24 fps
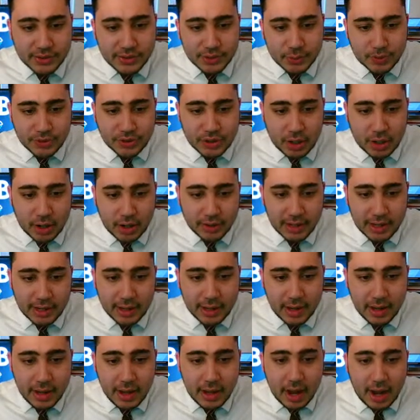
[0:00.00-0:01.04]
So we're
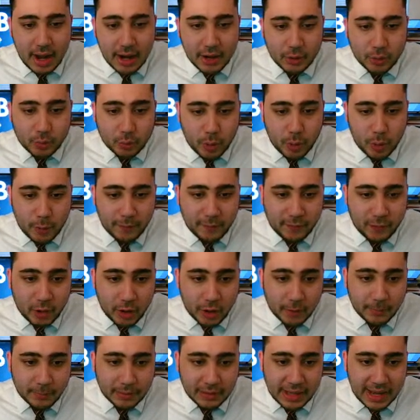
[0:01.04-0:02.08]
talking Grove
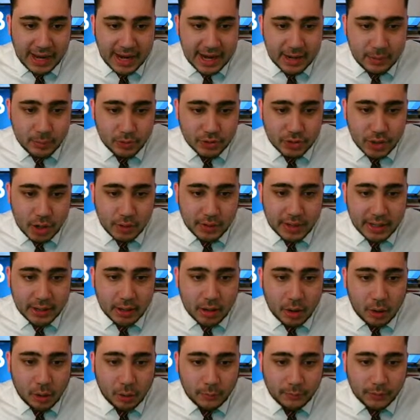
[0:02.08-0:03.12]
Farm Lane, we're talking
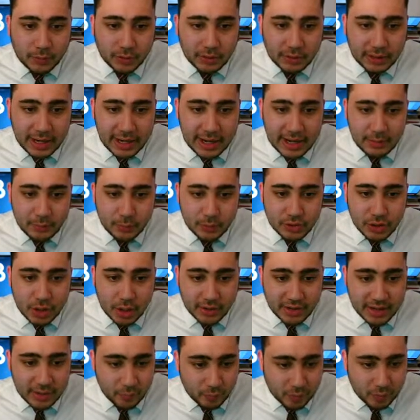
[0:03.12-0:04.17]
Culver Lane, we're
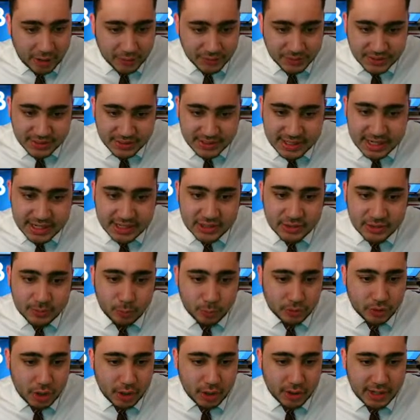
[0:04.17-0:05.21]
talking Route 6,
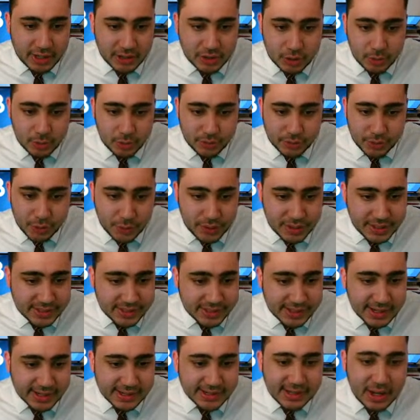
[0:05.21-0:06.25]
we're talking
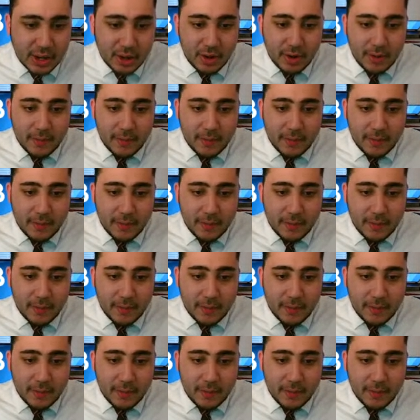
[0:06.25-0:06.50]
236,